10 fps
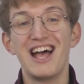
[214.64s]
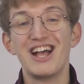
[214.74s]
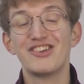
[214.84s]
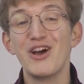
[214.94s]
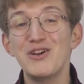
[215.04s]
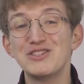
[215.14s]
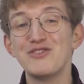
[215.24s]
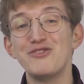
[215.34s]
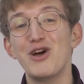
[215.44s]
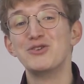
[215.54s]

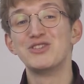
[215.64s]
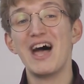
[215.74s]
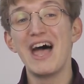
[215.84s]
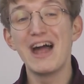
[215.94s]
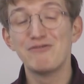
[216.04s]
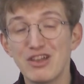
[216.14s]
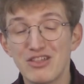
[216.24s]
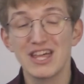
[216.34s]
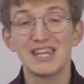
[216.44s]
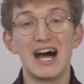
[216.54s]
Joseph knows that
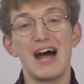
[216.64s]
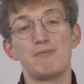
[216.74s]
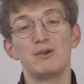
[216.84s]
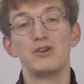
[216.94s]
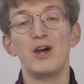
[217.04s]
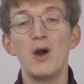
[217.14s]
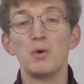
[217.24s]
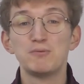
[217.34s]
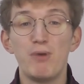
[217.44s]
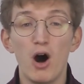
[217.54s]
everything that happened
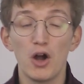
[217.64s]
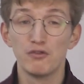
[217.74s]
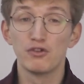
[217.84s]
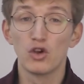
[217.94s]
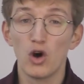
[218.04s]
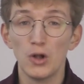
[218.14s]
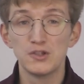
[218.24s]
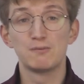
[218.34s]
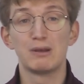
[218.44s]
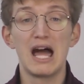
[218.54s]
was part of
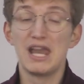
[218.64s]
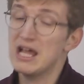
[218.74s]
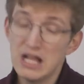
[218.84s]
God's plan.